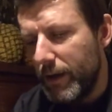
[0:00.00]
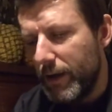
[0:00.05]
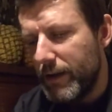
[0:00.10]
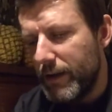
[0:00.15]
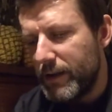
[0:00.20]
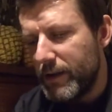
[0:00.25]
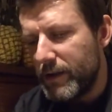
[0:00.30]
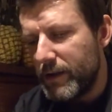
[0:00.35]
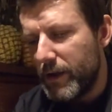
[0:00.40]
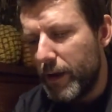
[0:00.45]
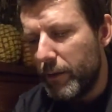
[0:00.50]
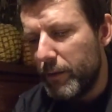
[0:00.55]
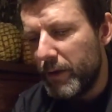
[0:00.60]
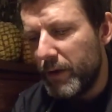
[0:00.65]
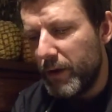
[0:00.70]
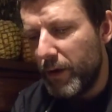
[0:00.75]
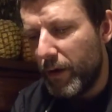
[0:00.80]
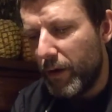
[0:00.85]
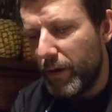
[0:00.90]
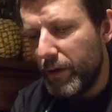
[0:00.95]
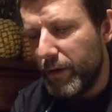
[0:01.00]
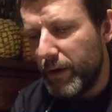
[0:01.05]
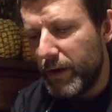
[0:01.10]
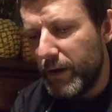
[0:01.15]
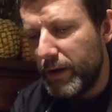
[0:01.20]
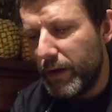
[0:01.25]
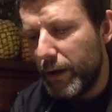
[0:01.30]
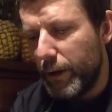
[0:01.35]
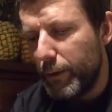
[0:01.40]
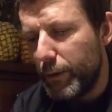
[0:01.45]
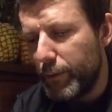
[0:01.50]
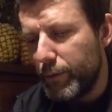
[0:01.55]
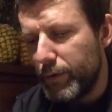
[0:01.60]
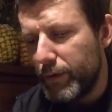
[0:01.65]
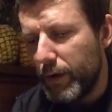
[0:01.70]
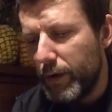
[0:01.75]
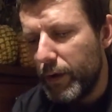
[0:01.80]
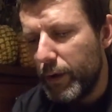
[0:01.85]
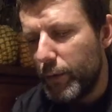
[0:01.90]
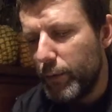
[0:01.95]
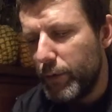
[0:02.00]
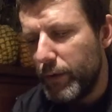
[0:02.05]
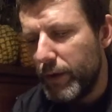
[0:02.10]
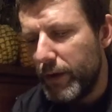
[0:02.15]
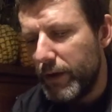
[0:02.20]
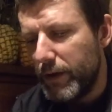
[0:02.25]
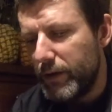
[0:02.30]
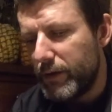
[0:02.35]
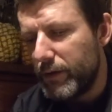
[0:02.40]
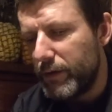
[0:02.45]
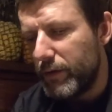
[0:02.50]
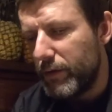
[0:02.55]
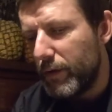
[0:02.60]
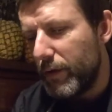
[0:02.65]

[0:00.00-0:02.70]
He says the only guy that he knows who needs